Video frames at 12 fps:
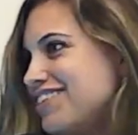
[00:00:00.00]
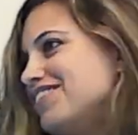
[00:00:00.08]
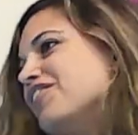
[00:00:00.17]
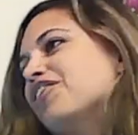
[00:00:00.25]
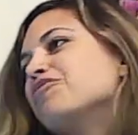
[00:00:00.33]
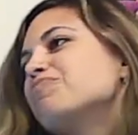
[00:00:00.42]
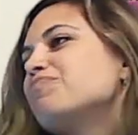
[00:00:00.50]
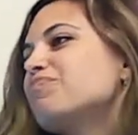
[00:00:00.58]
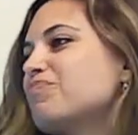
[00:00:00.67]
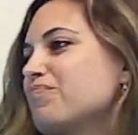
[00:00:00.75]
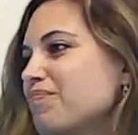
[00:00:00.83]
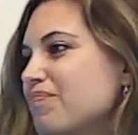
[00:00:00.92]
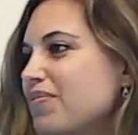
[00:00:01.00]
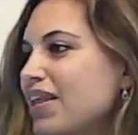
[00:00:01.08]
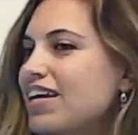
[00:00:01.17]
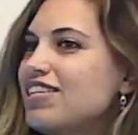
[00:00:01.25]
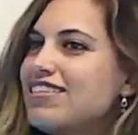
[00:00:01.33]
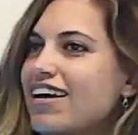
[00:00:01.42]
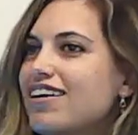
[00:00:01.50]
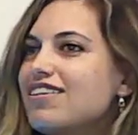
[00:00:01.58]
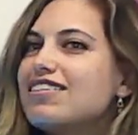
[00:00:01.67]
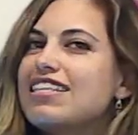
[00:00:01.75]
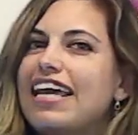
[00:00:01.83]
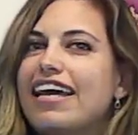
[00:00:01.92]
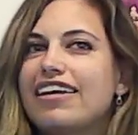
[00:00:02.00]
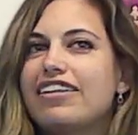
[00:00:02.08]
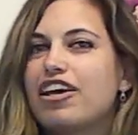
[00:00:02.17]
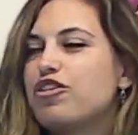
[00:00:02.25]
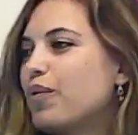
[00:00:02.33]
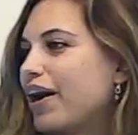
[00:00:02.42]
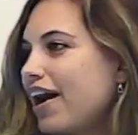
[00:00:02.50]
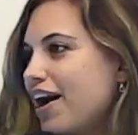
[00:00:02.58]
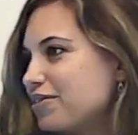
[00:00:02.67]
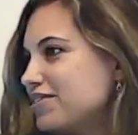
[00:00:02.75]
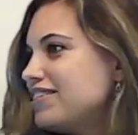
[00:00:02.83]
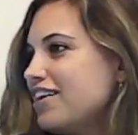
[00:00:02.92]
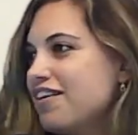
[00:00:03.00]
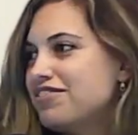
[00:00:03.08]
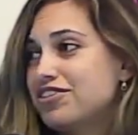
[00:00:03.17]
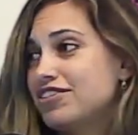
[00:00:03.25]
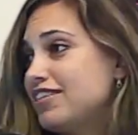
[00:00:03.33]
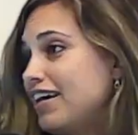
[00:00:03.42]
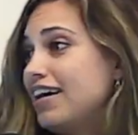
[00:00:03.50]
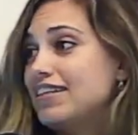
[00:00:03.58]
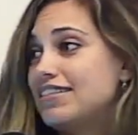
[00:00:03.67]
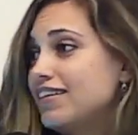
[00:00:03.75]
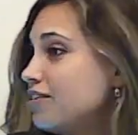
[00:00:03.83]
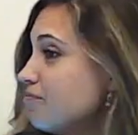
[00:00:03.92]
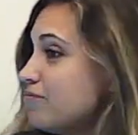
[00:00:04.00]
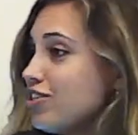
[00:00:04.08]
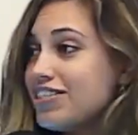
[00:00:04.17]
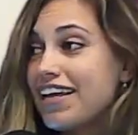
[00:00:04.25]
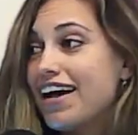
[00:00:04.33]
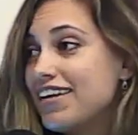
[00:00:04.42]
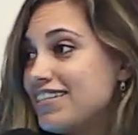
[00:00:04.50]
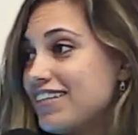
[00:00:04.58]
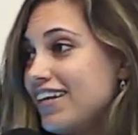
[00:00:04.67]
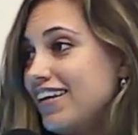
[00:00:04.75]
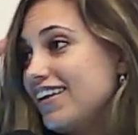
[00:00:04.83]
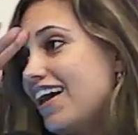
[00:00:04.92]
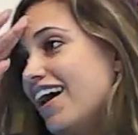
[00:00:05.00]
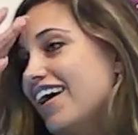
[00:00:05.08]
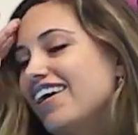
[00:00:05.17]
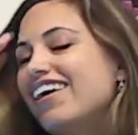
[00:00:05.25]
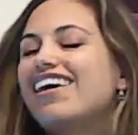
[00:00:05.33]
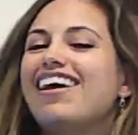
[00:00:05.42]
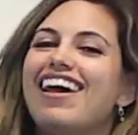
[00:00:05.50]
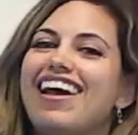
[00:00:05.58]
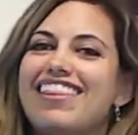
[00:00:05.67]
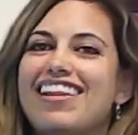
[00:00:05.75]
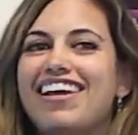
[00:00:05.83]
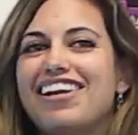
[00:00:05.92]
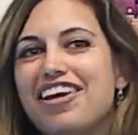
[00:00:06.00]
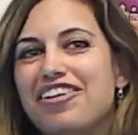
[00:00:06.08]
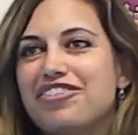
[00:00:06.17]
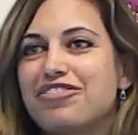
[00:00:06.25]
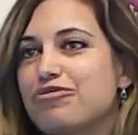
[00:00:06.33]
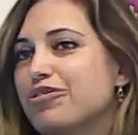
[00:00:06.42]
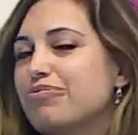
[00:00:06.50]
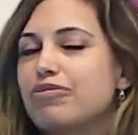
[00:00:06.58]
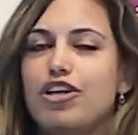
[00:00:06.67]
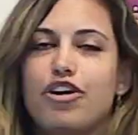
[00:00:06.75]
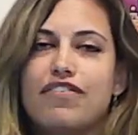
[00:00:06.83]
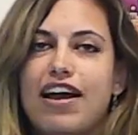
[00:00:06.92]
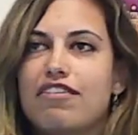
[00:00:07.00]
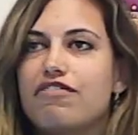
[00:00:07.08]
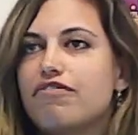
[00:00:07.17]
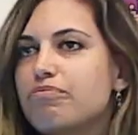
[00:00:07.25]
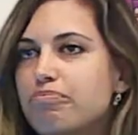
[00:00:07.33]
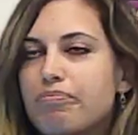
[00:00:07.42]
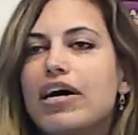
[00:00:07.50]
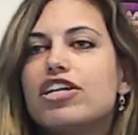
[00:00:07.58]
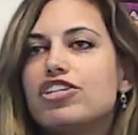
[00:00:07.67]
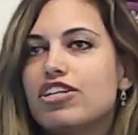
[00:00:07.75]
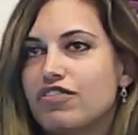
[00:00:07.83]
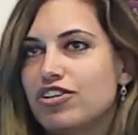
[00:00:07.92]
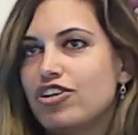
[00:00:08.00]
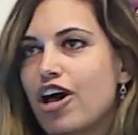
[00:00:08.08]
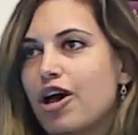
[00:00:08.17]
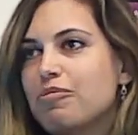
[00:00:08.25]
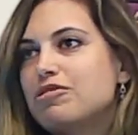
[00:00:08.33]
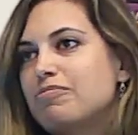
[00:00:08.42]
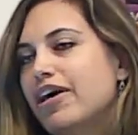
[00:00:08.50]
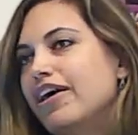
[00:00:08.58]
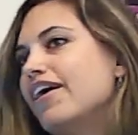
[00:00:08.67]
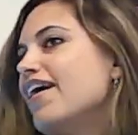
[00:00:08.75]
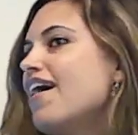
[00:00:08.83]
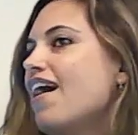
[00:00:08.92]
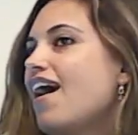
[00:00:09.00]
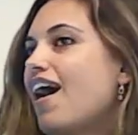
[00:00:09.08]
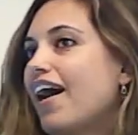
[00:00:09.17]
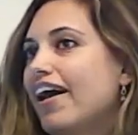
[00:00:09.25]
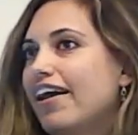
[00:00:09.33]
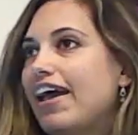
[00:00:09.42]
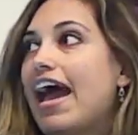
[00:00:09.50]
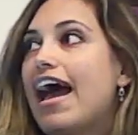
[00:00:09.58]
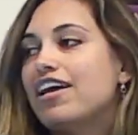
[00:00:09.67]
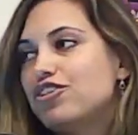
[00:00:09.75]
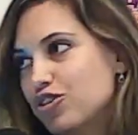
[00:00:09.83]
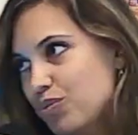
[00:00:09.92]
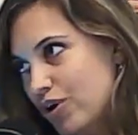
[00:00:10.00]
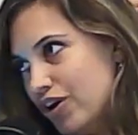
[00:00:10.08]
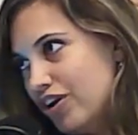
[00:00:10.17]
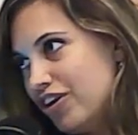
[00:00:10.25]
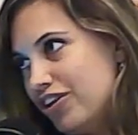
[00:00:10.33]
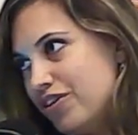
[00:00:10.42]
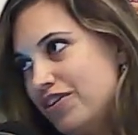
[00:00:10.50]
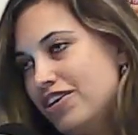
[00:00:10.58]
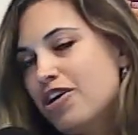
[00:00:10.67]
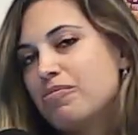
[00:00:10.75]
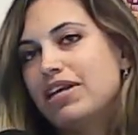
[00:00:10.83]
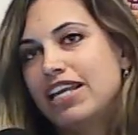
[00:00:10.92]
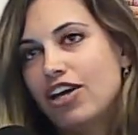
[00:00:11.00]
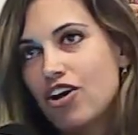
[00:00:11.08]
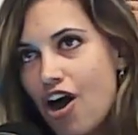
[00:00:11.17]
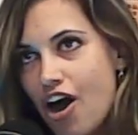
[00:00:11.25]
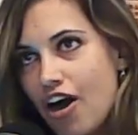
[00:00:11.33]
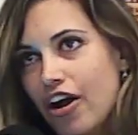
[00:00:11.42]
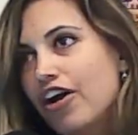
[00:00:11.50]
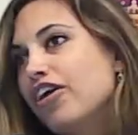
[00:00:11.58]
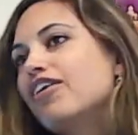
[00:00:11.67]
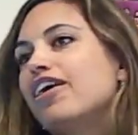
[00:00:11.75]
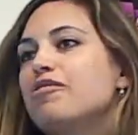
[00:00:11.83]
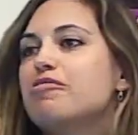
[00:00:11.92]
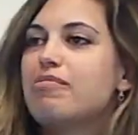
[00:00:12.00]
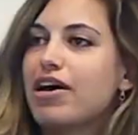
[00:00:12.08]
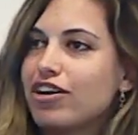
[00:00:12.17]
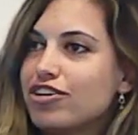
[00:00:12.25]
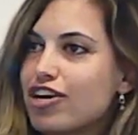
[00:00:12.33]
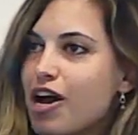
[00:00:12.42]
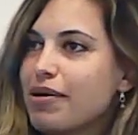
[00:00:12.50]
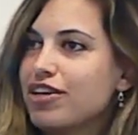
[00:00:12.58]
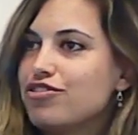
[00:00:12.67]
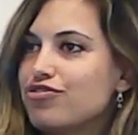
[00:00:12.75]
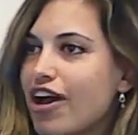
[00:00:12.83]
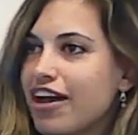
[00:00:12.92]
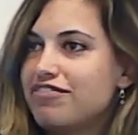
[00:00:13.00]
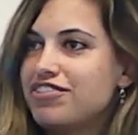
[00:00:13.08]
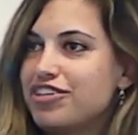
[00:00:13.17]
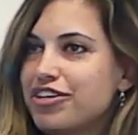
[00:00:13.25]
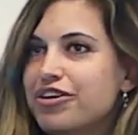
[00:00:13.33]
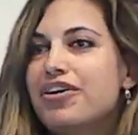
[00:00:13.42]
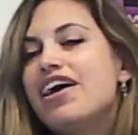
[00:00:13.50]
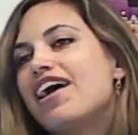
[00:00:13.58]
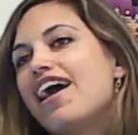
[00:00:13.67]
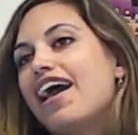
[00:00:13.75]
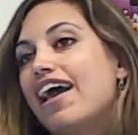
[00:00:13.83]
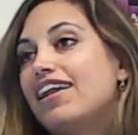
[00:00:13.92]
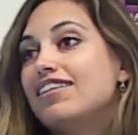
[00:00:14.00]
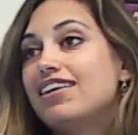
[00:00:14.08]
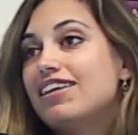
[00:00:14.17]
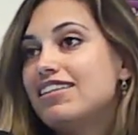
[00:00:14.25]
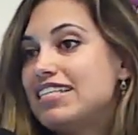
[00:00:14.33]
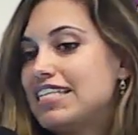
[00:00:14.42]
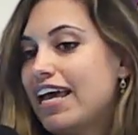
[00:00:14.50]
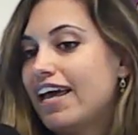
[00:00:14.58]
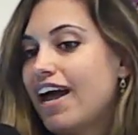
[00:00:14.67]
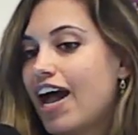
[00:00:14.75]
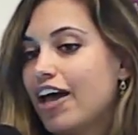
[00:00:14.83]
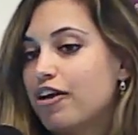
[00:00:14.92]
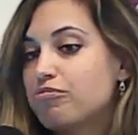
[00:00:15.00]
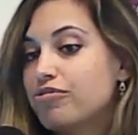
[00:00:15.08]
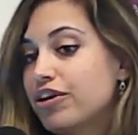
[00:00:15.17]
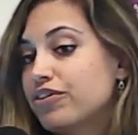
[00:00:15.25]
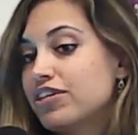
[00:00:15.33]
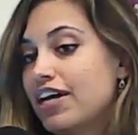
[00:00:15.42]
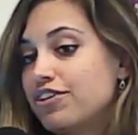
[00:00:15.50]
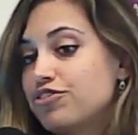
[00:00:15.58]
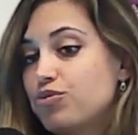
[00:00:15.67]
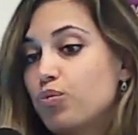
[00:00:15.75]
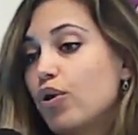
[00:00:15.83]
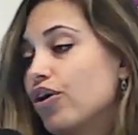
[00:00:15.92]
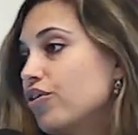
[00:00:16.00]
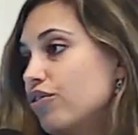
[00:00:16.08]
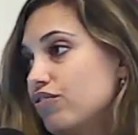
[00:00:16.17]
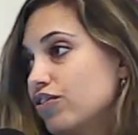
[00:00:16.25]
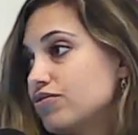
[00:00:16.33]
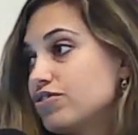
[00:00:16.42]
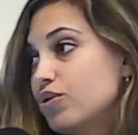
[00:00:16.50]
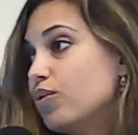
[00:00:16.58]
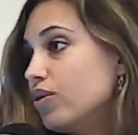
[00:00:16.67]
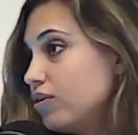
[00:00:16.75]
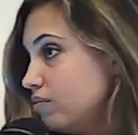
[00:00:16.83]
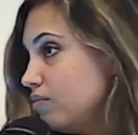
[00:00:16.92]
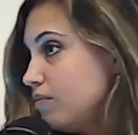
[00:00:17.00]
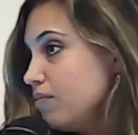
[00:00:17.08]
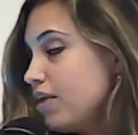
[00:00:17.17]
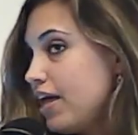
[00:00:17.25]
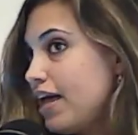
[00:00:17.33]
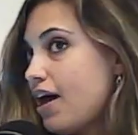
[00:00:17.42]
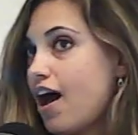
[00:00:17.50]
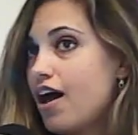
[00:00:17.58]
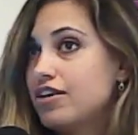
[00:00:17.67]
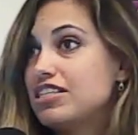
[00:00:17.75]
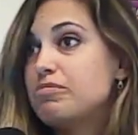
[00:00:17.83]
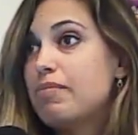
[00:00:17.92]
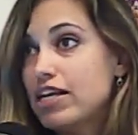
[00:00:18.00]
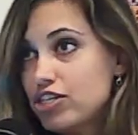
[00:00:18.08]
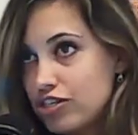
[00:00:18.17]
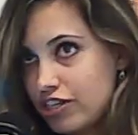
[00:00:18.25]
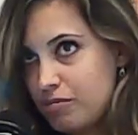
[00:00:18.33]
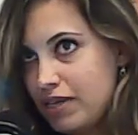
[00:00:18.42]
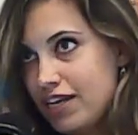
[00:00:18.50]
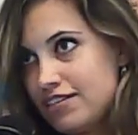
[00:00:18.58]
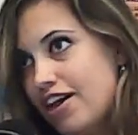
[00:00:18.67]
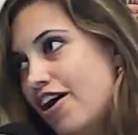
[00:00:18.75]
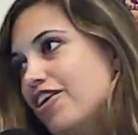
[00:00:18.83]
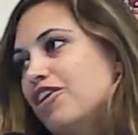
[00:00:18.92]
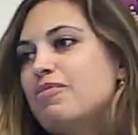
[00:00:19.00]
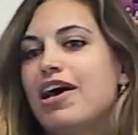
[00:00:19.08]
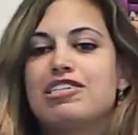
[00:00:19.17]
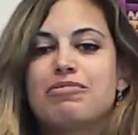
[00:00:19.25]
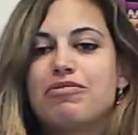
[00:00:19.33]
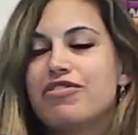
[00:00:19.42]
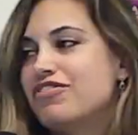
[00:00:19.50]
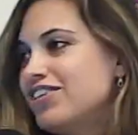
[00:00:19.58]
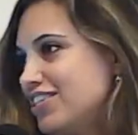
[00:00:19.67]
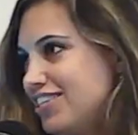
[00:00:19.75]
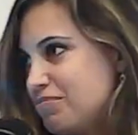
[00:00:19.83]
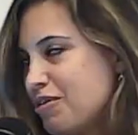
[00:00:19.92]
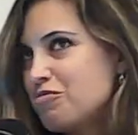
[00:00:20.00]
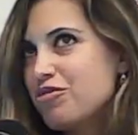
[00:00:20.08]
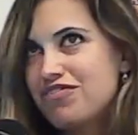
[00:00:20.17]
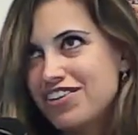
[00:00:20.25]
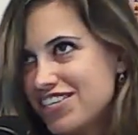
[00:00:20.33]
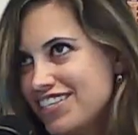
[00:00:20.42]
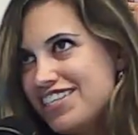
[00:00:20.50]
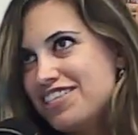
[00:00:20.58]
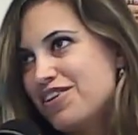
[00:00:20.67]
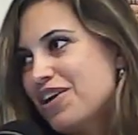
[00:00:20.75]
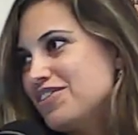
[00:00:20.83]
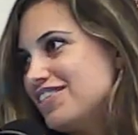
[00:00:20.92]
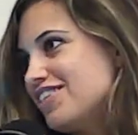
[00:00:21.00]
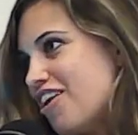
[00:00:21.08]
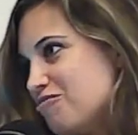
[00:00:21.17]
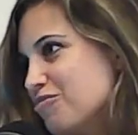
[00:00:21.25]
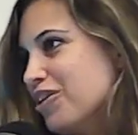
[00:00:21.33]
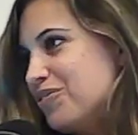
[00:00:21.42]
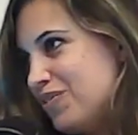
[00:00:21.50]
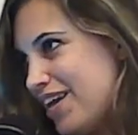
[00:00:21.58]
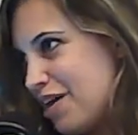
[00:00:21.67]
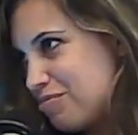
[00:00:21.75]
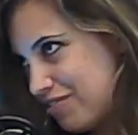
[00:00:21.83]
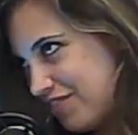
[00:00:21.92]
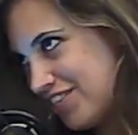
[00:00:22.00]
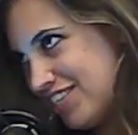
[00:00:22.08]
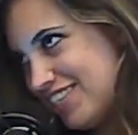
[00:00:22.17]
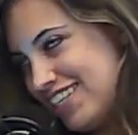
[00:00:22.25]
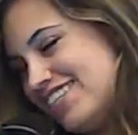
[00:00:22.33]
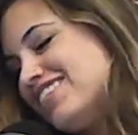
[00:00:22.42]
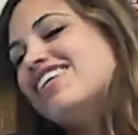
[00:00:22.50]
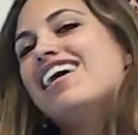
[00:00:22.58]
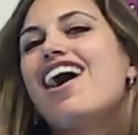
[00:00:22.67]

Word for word: You were you know? doing sales. Sales and like the warehouse stuff, so just like hustling, just like yeah, hustling, yeah. Wow. And then I, used to work, you know, I've had a bunch of different jobs, but I had to work. You know, ended up getting a car, got a better job I could drive to, and at the end of the day, I prioritized work over school. Uh, especially because I already passed my, profici- my proficiencies when I was a sophomore when we had proficiencies.